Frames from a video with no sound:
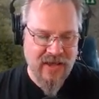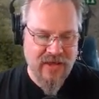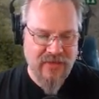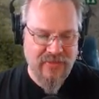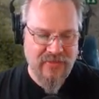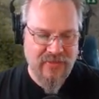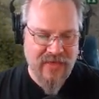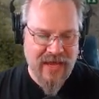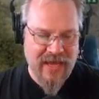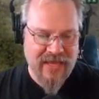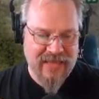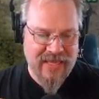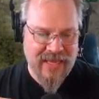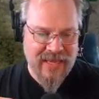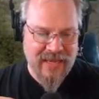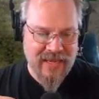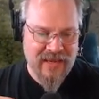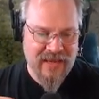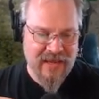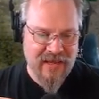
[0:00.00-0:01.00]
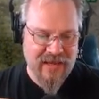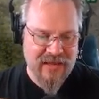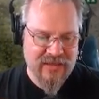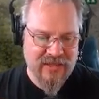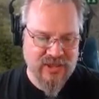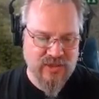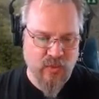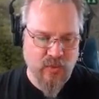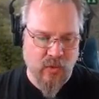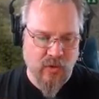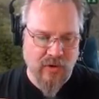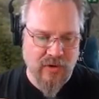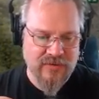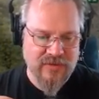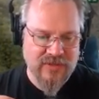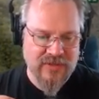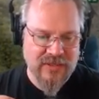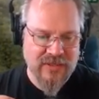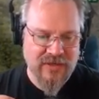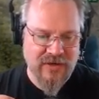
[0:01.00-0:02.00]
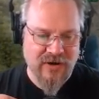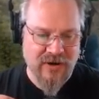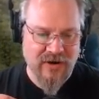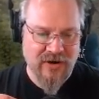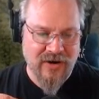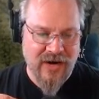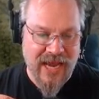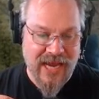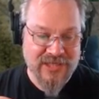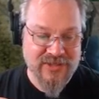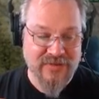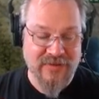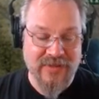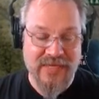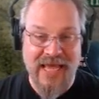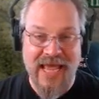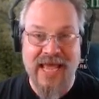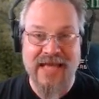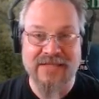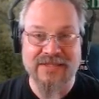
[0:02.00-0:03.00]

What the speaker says: that the dwarves are actually